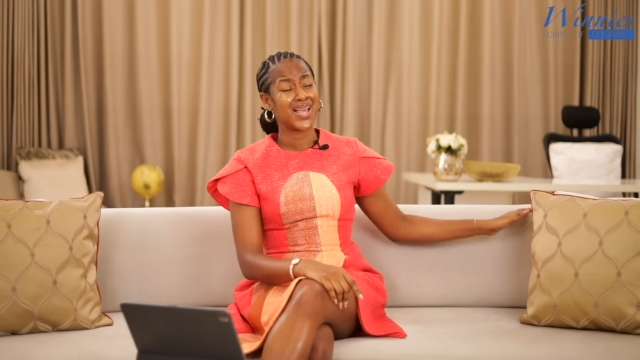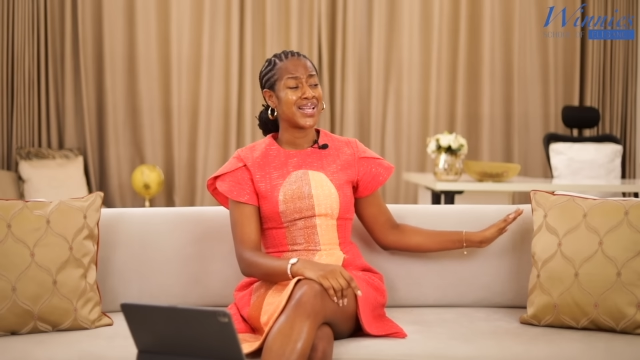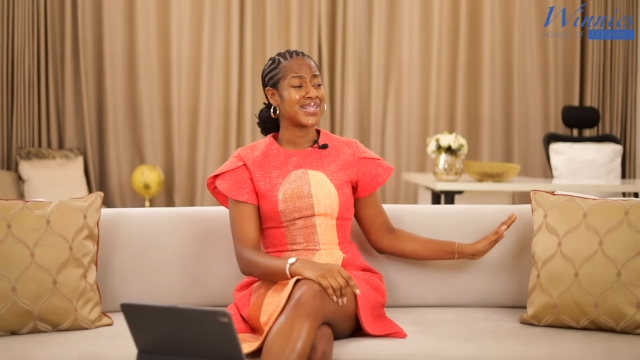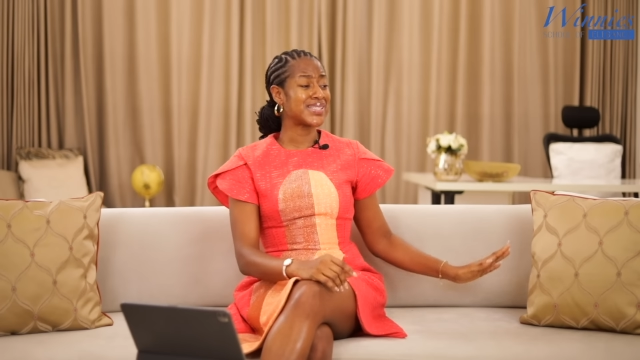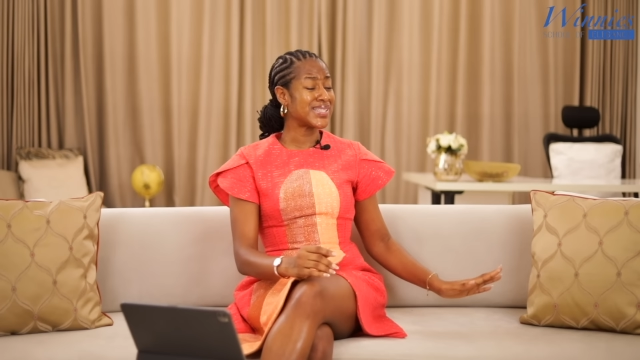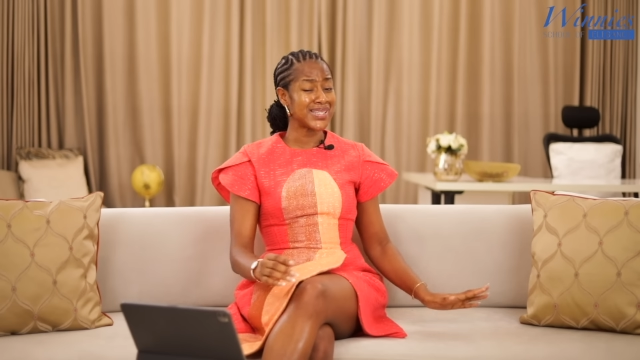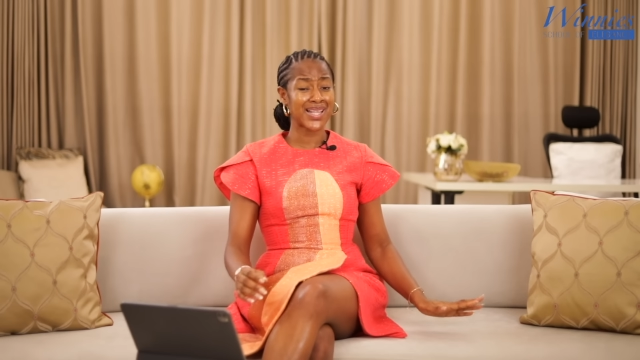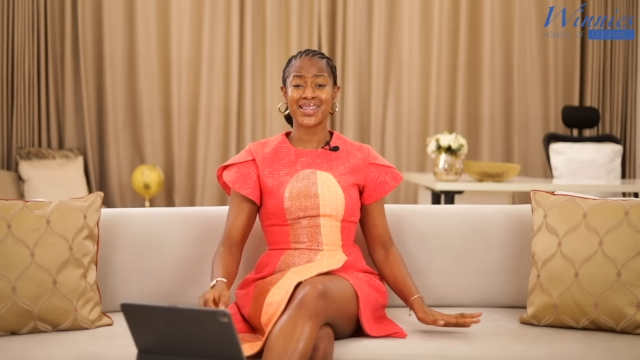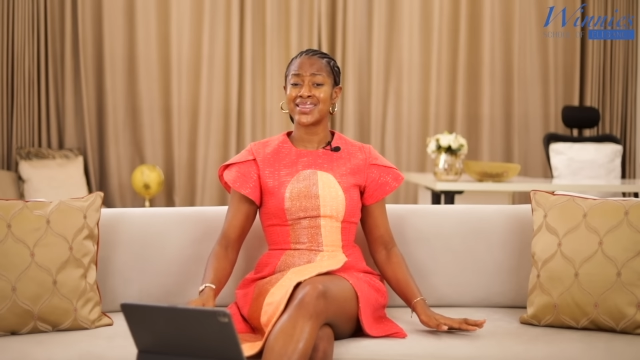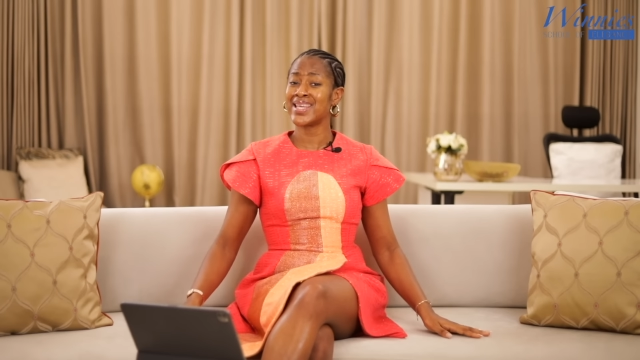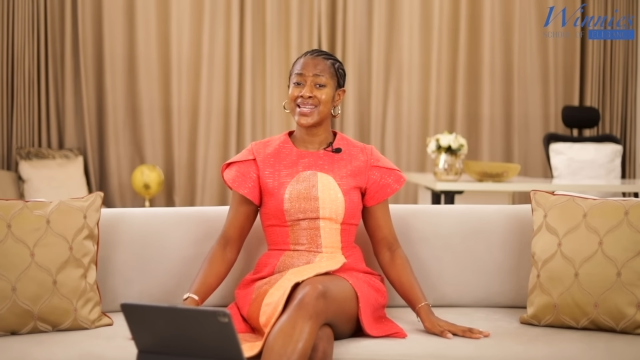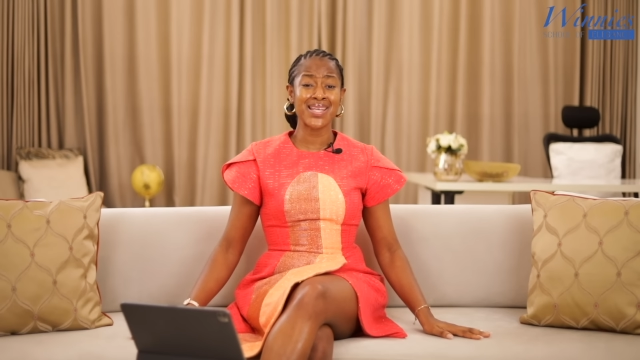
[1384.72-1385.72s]
See, that
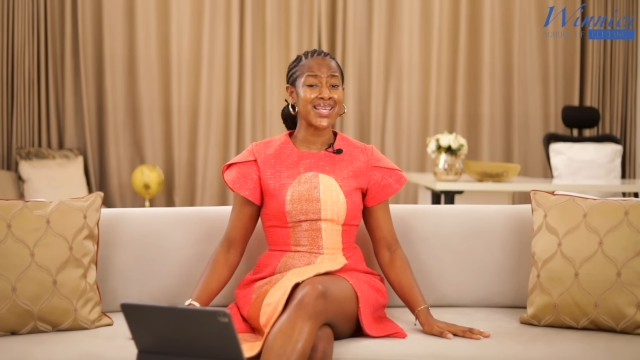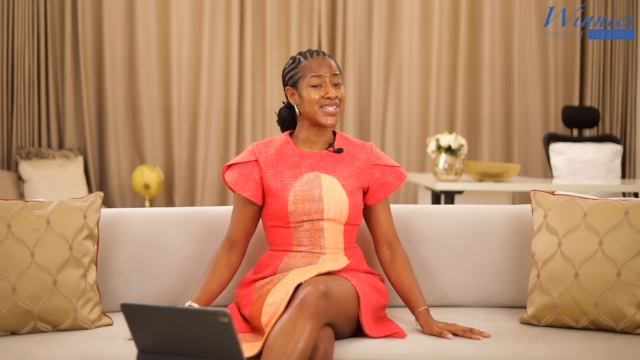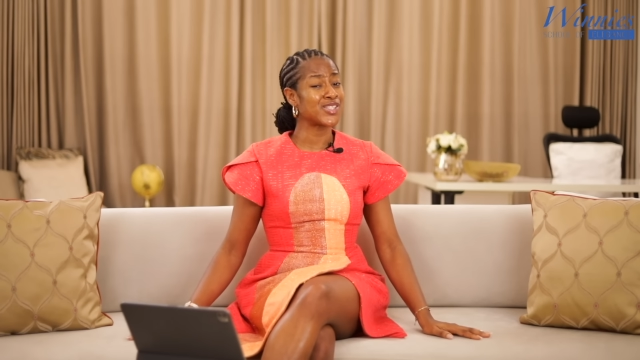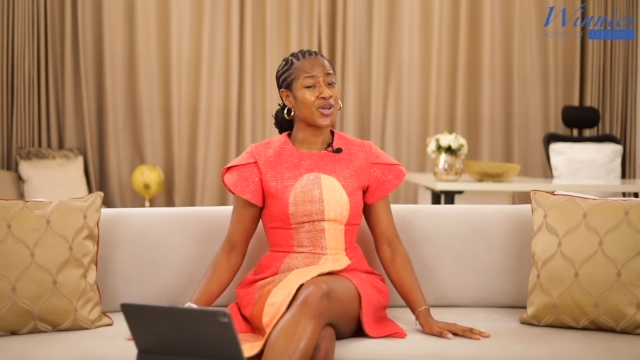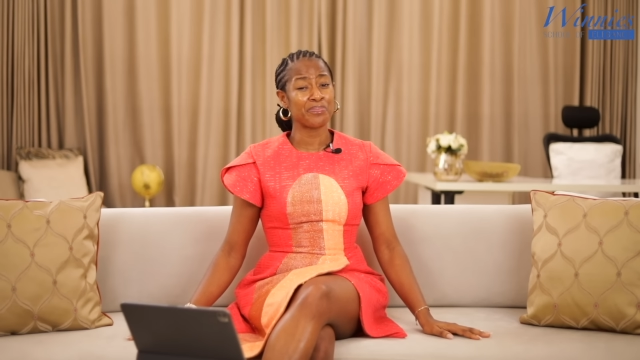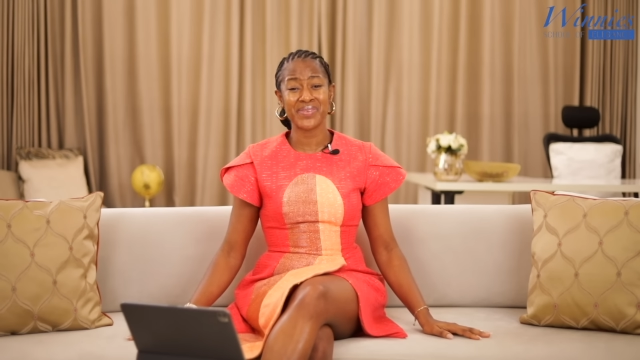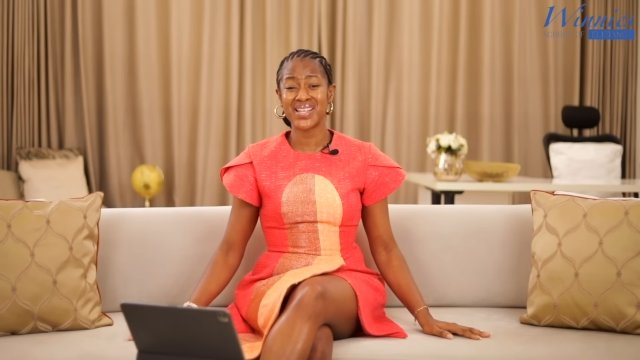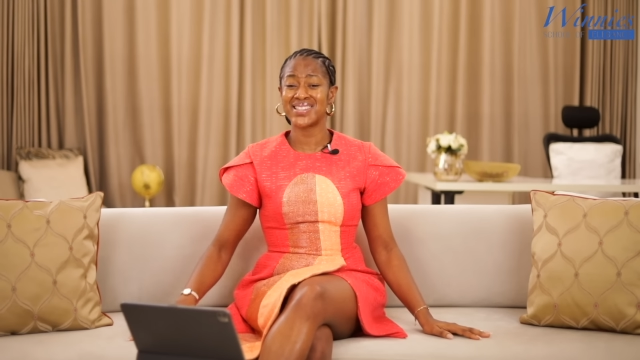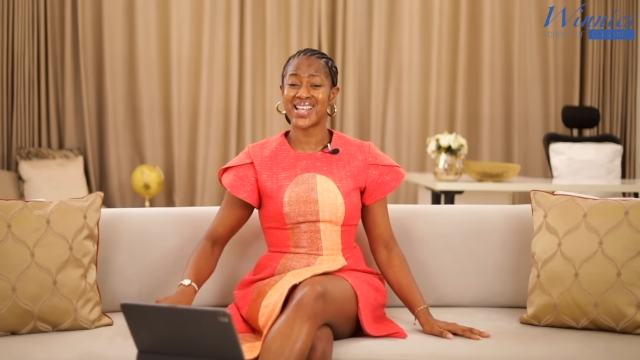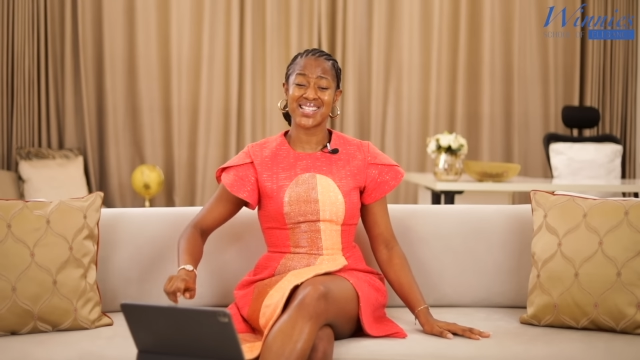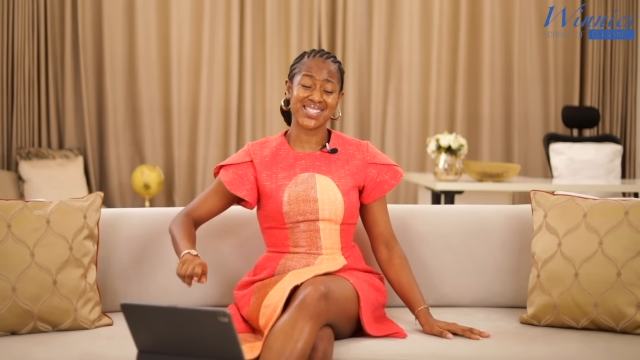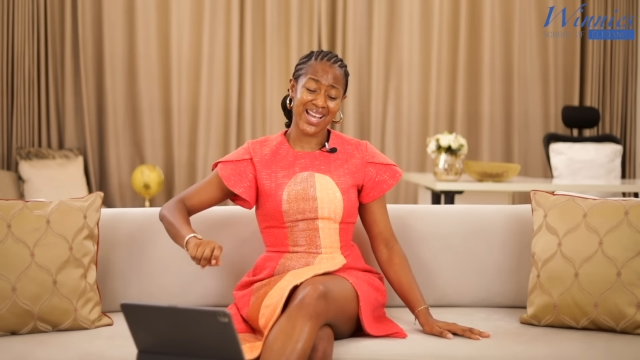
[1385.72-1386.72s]
thing is something
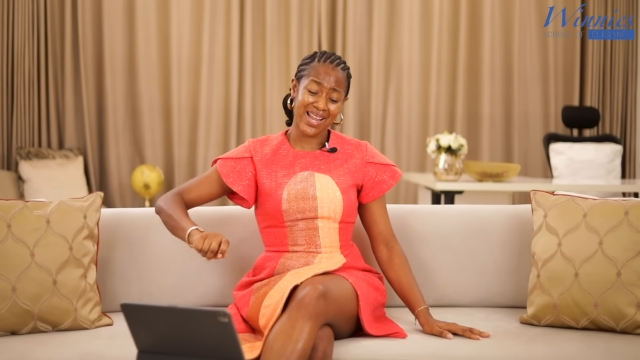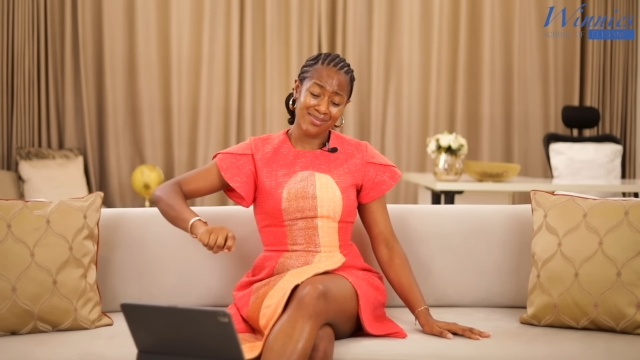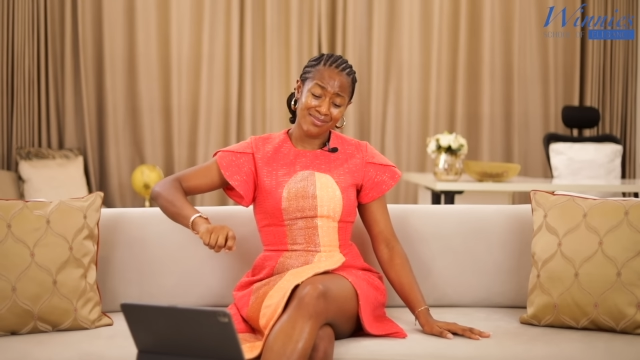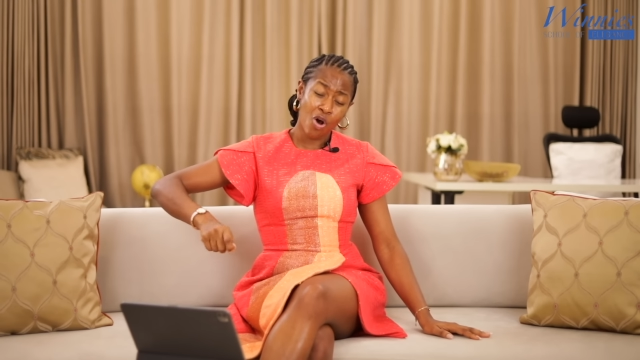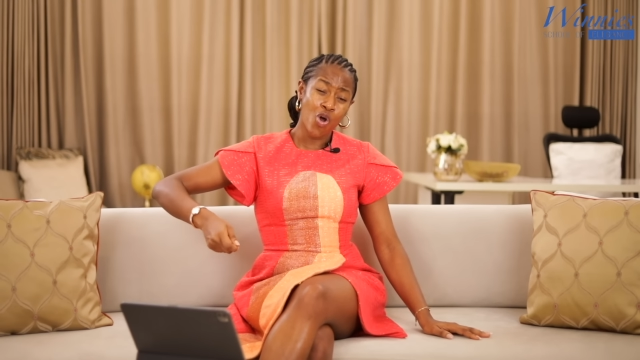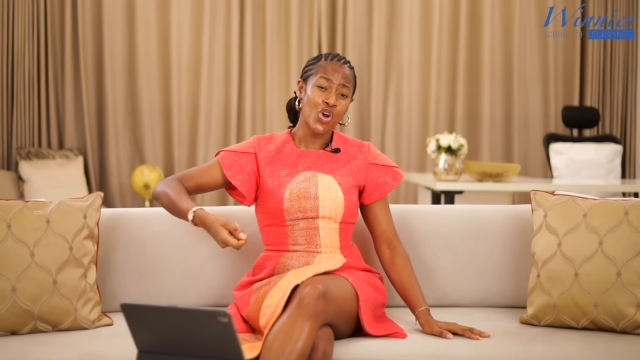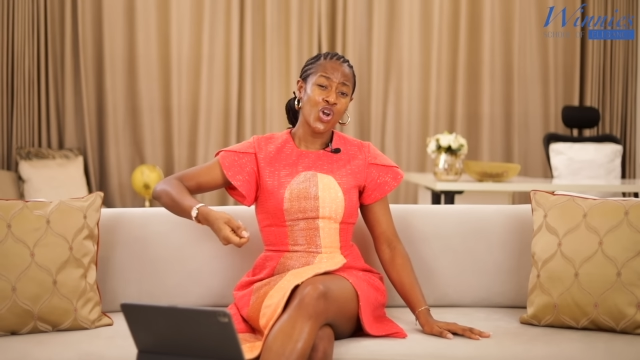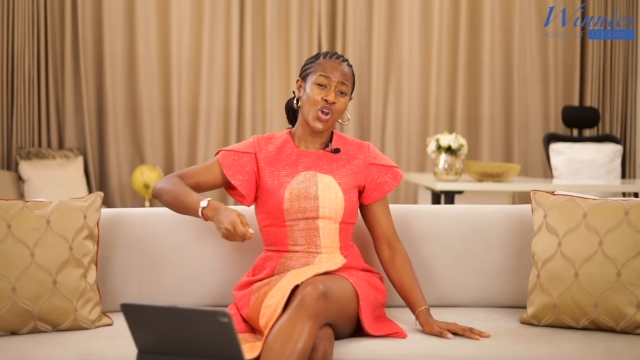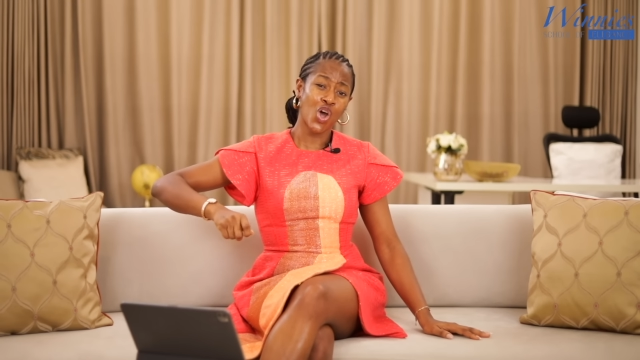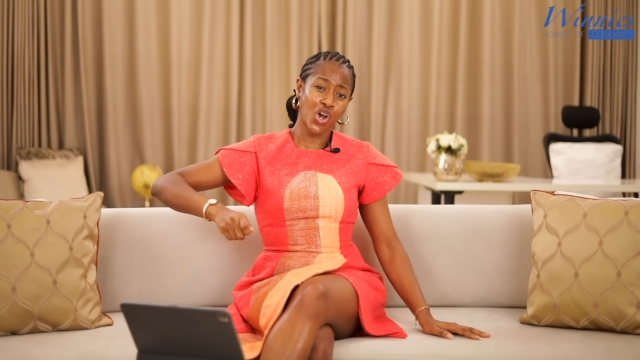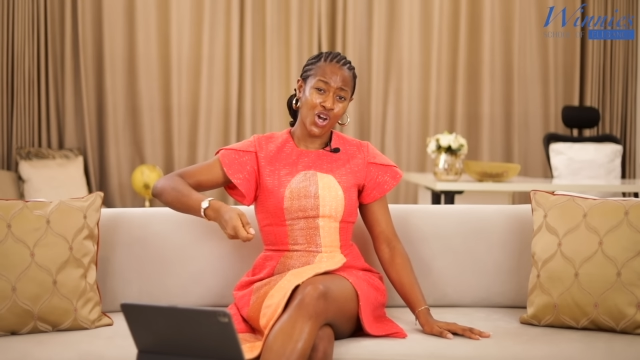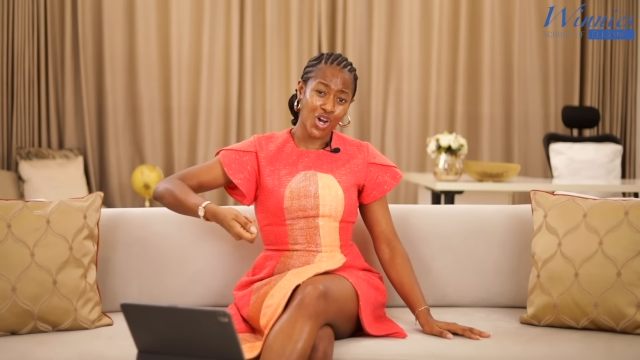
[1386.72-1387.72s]
that can
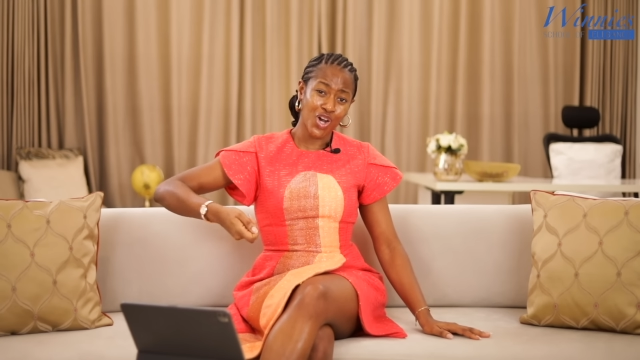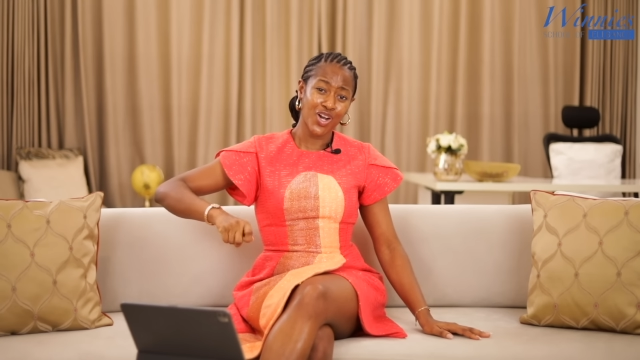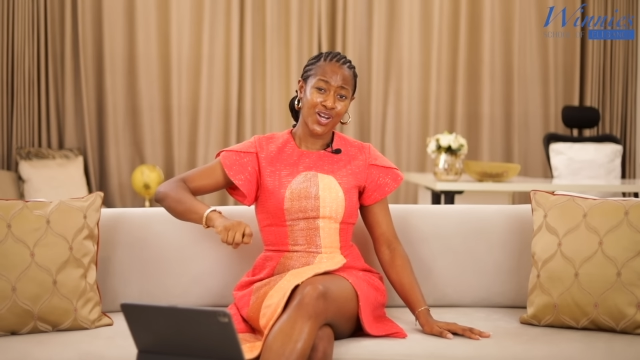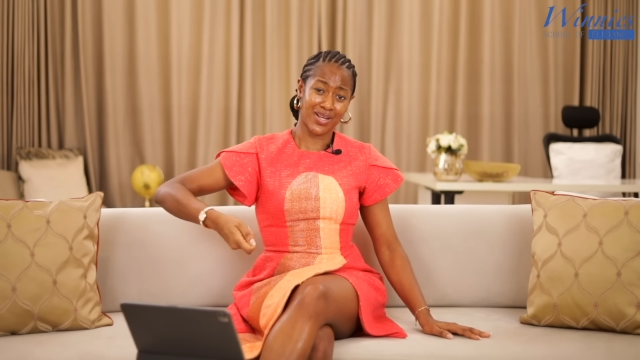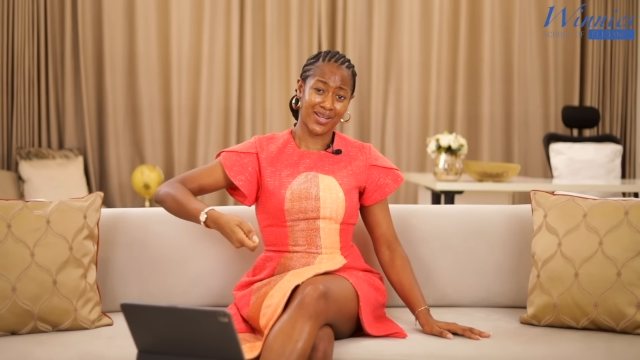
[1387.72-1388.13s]
unlock